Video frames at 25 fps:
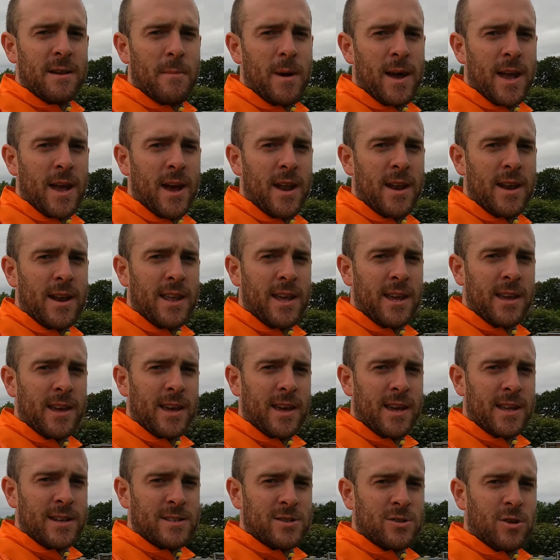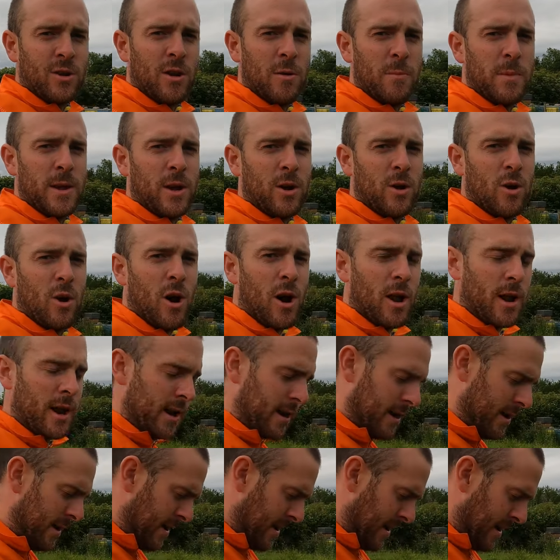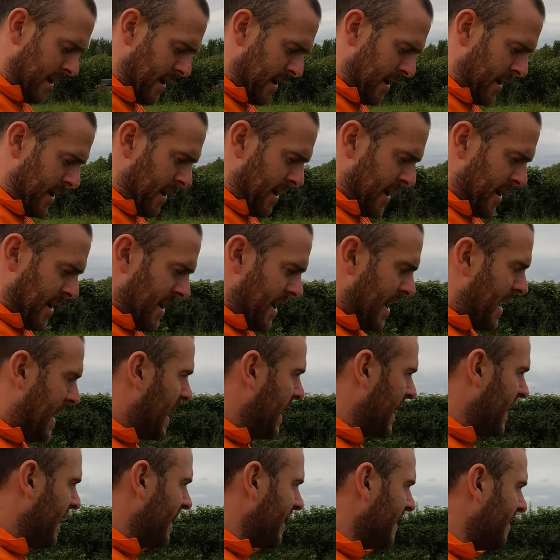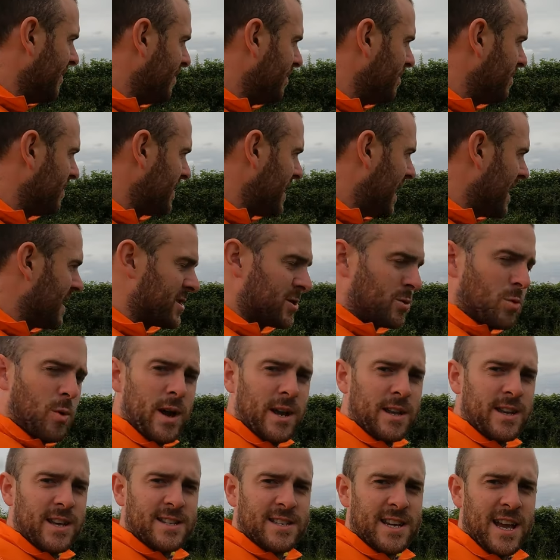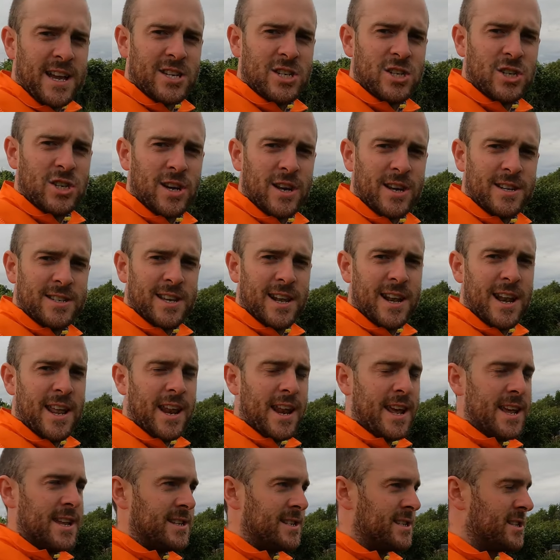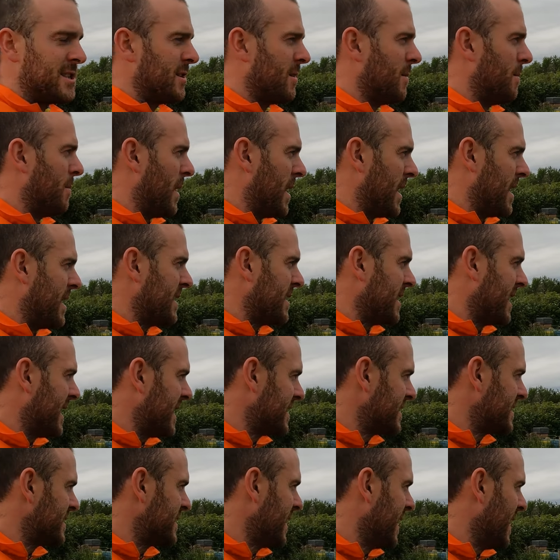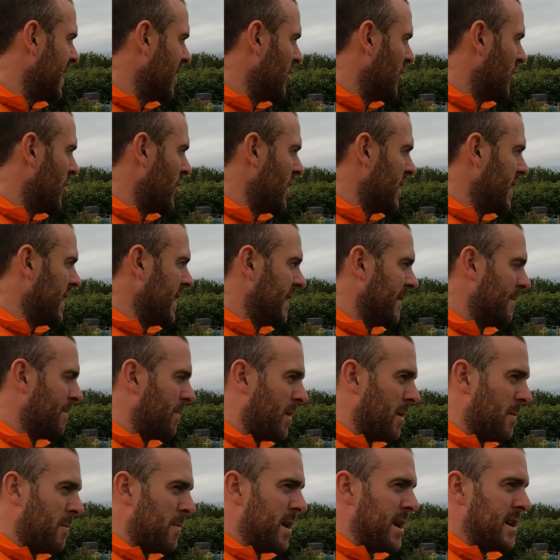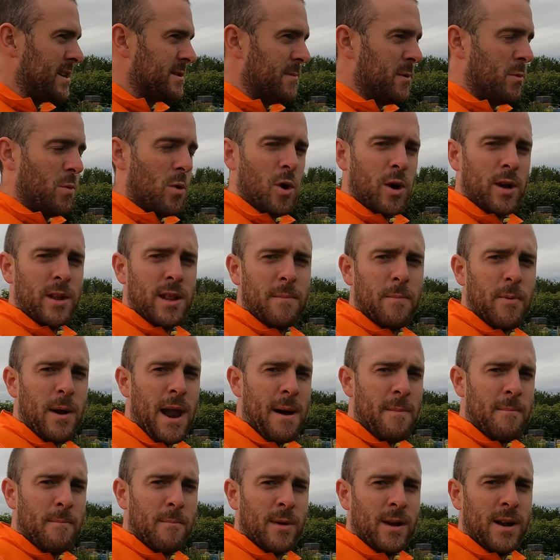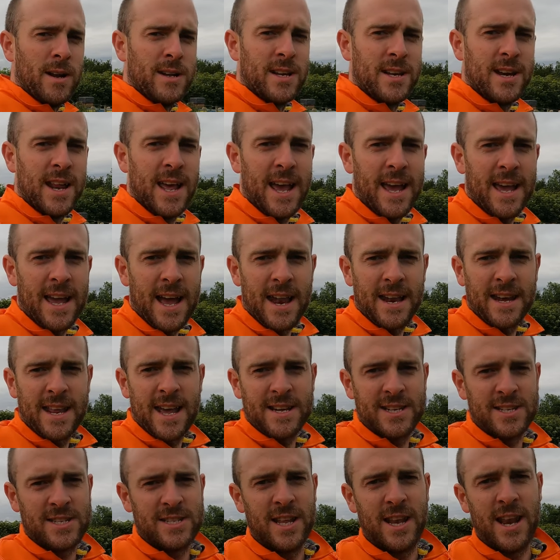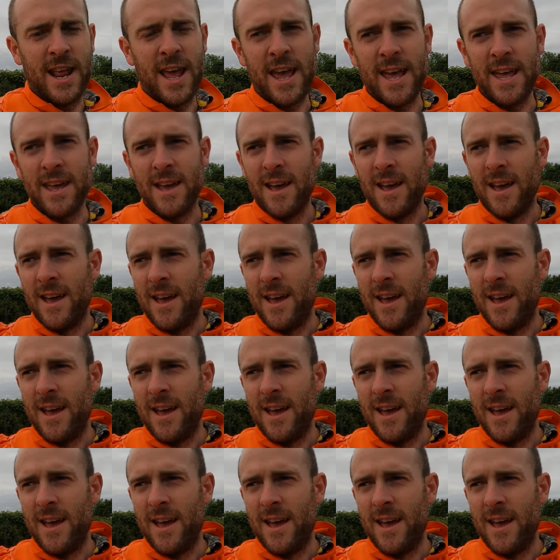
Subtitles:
of my honey is going to be gone. And that's quite disastrous, and it is, but it is still early. The bees will be working the bramble today and yesterday.